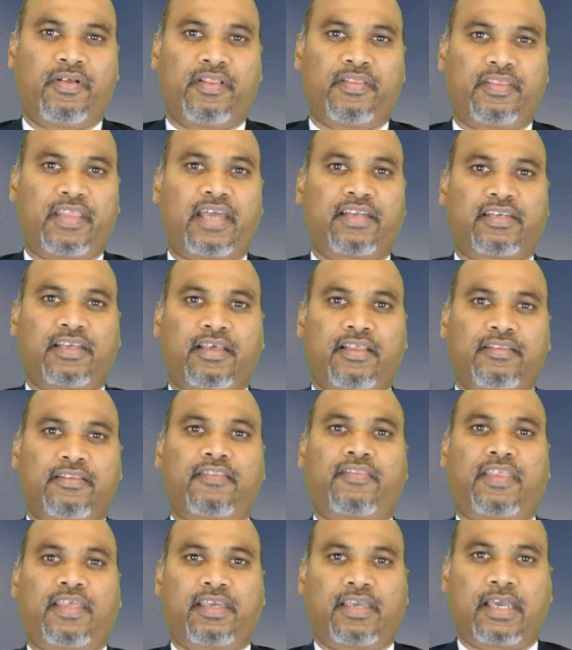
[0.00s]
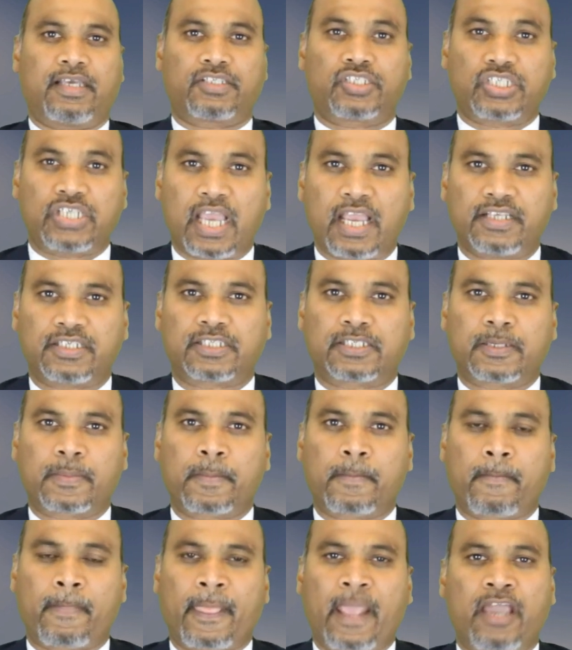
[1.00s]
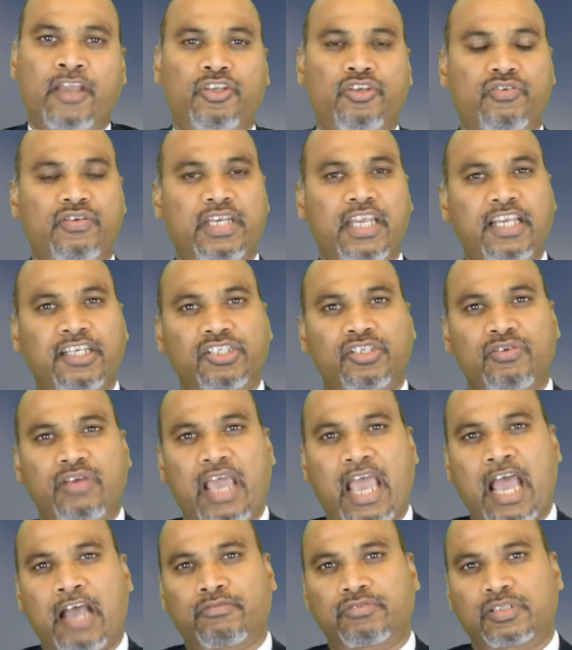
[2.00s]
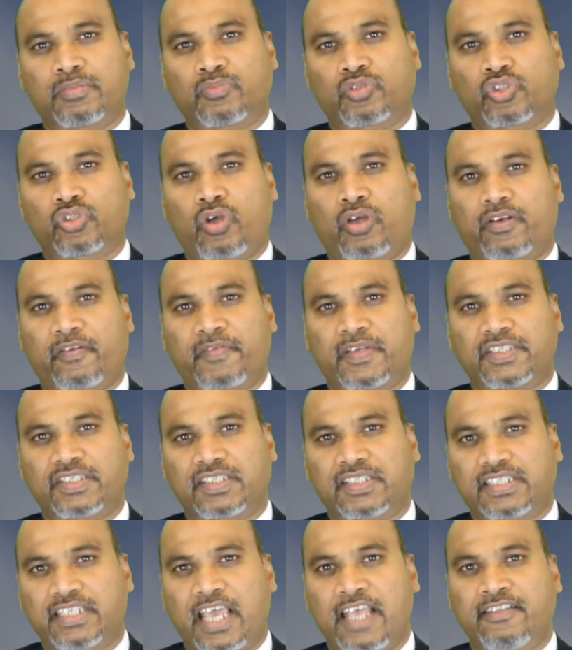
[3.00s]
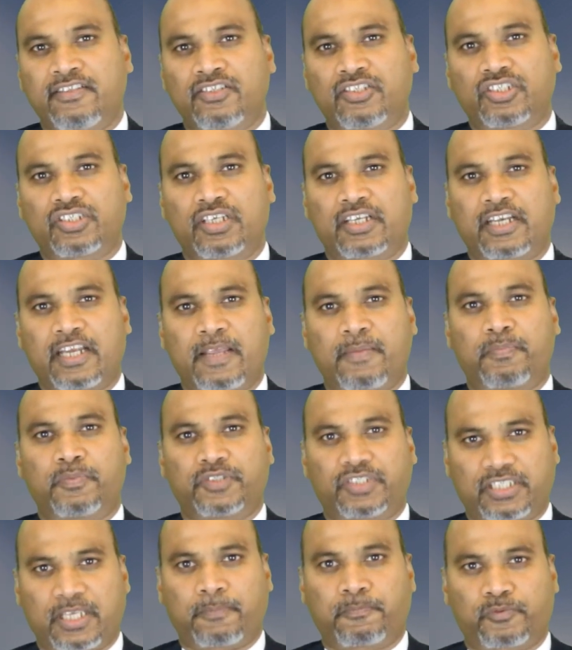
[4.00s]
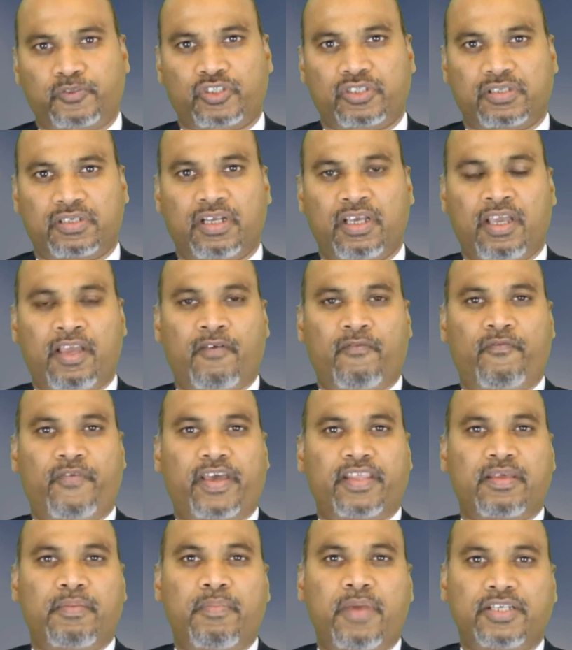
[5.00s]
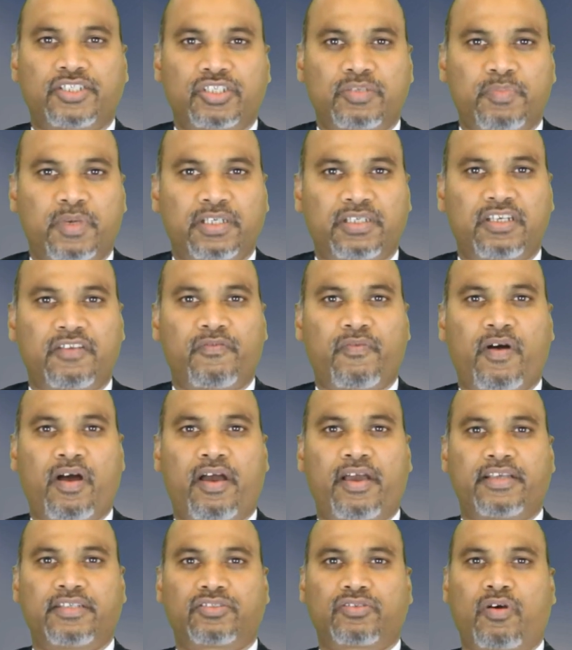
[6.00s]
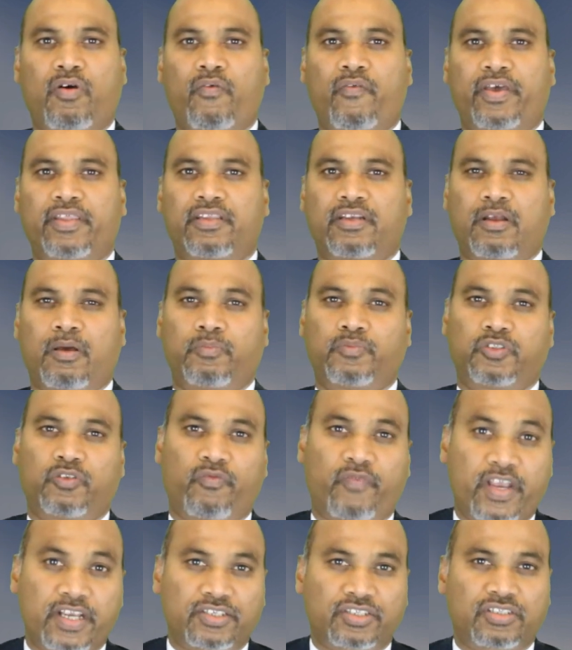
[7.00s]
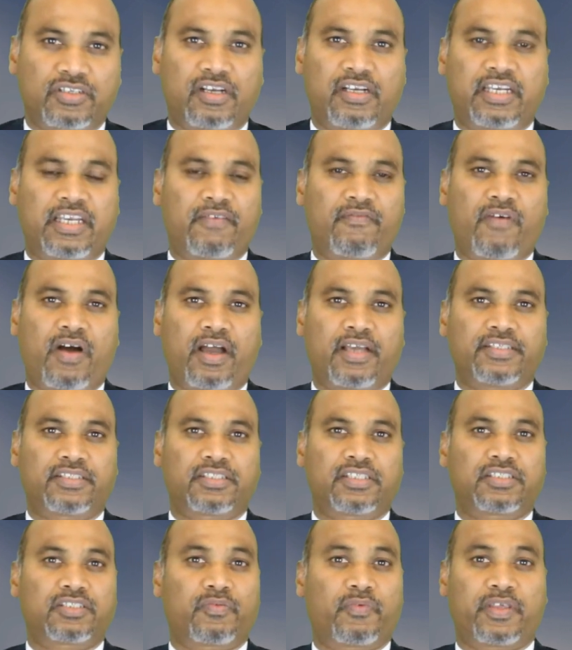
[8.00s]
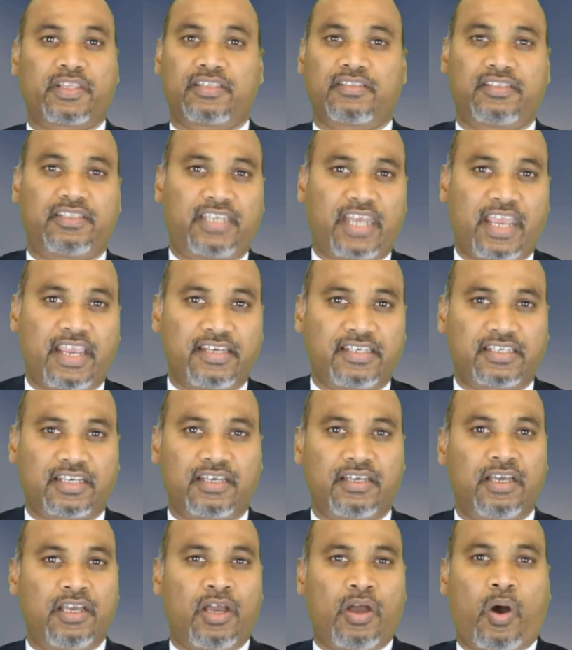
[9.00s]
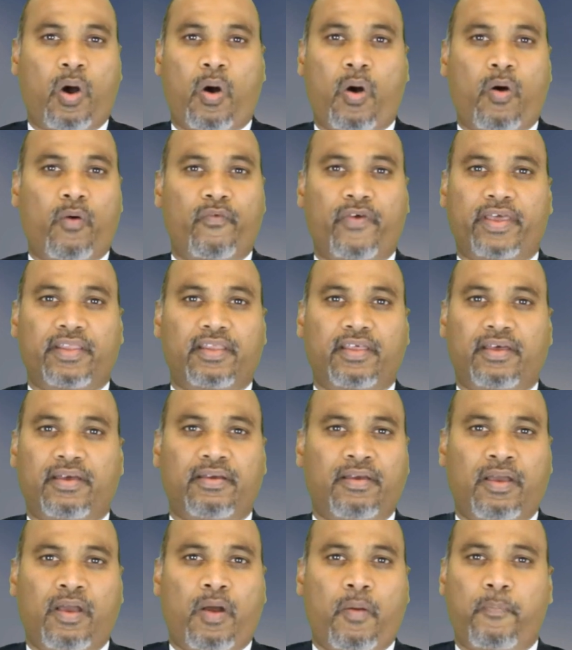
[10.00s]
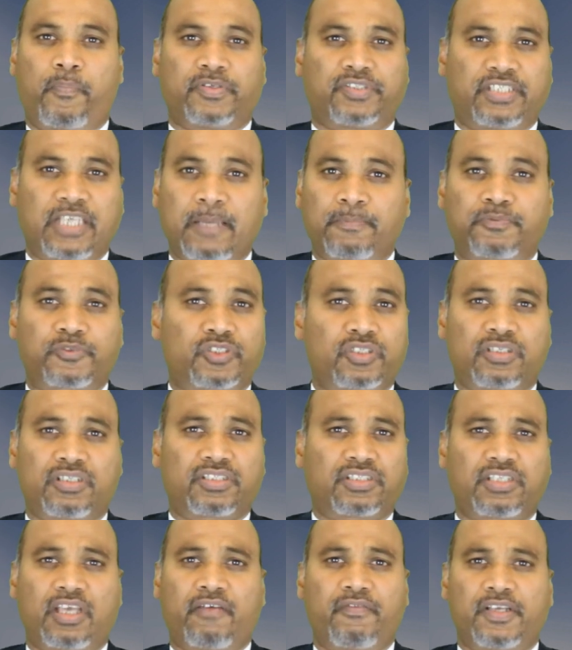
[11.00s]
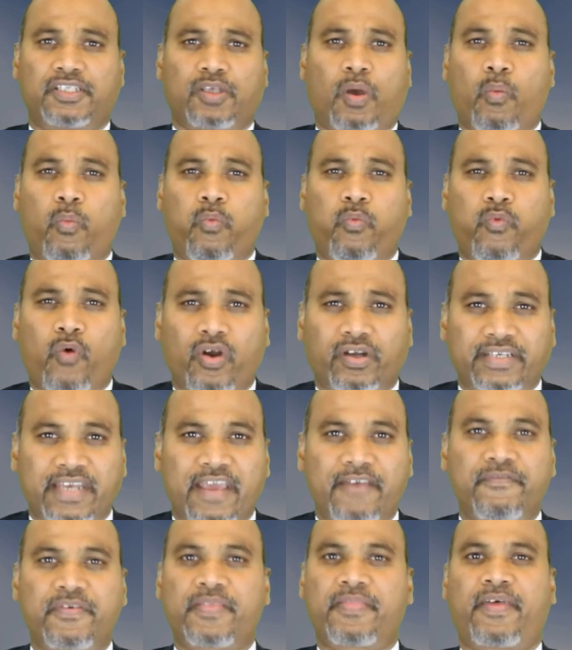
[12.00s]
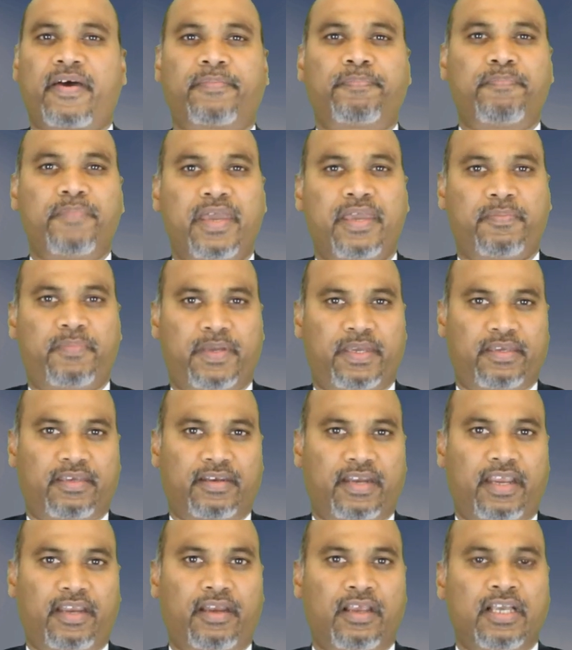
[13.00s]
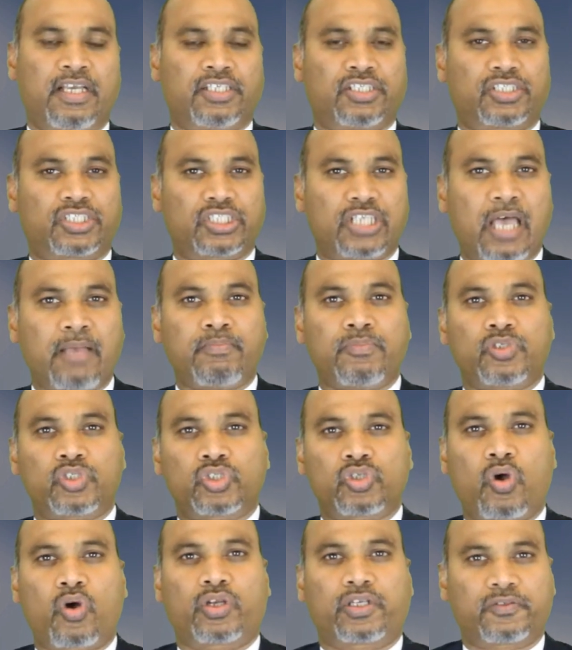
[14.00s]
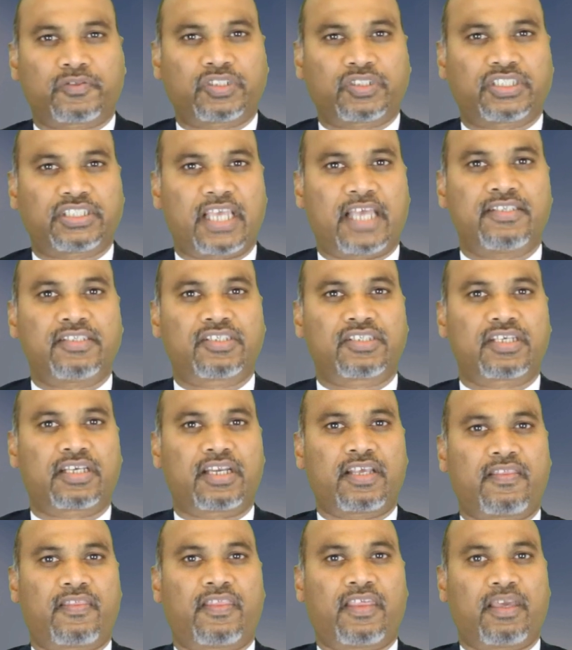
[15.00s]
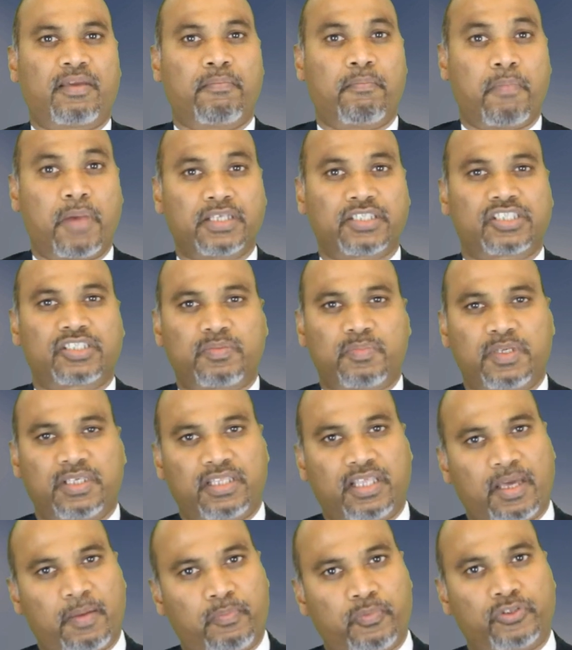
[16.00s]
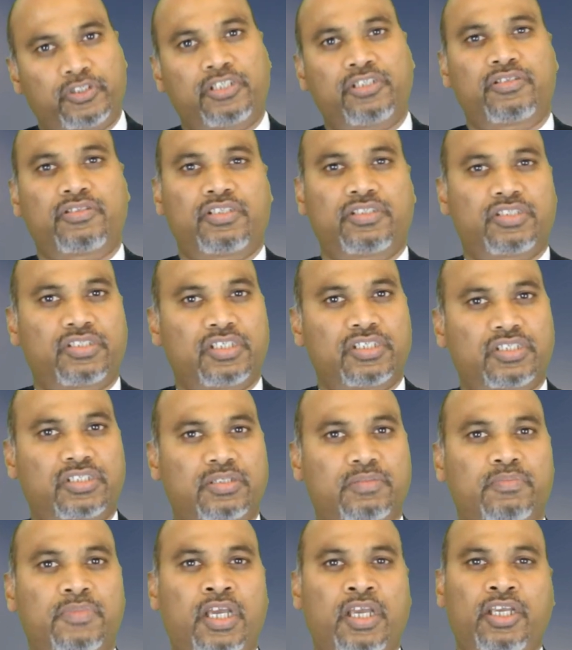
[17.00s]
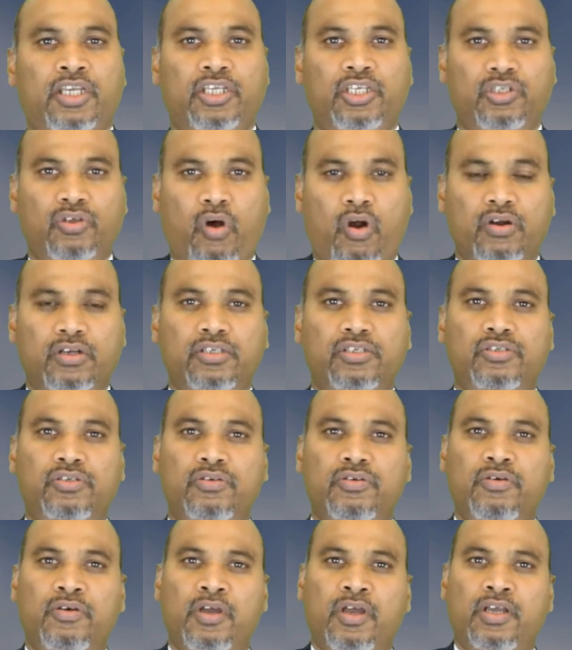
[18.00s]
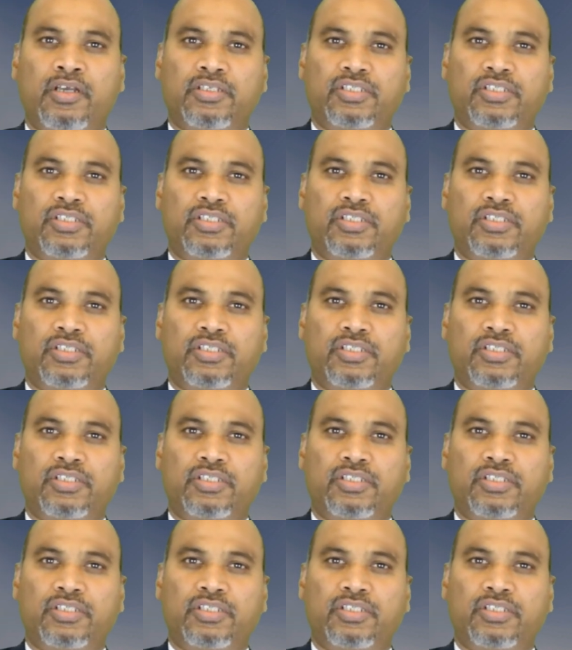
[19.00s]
that the thing has changed? You need to have some sort of a sensory perception, whether measurement device or whether observational devices, or whether data or whether perception and surveys, whatever that may be, right? Some sort of sensory thing must be there put into the system in order to